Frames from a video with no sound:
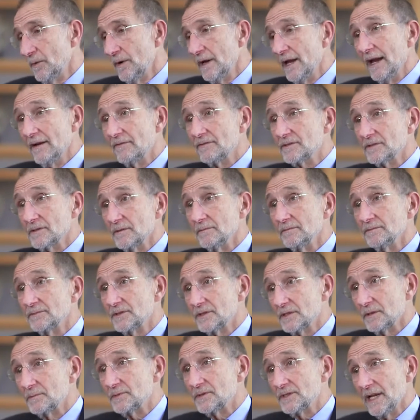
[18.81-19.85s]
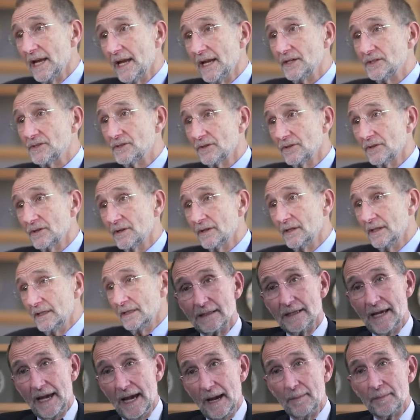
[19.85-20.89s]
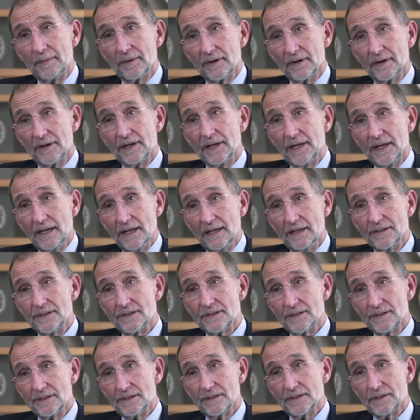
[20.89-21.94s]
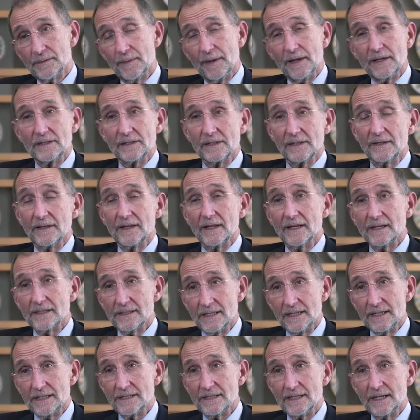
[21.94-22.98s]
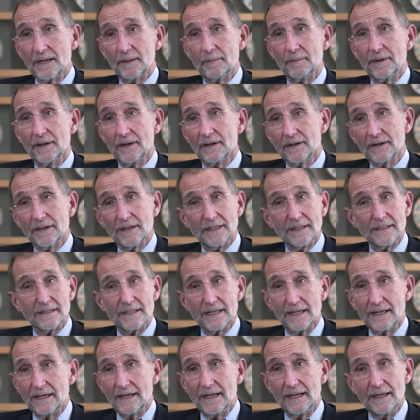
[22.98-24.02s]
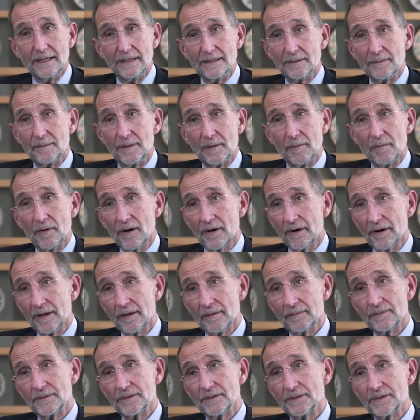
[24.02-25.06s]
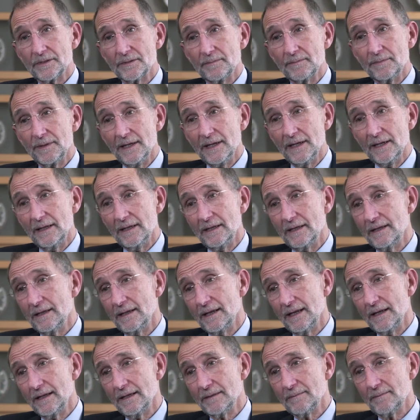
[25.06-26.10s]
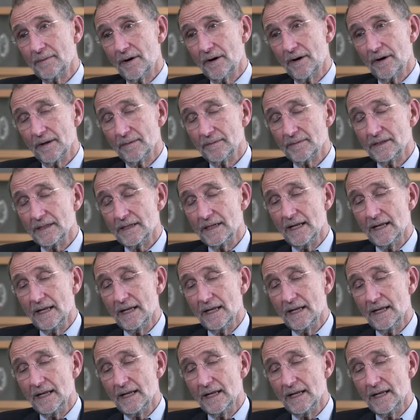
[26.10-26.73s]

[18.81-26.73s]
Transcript: We have some substantial capital needs, especially the existing buildings that need to be brought up to speed and brought up to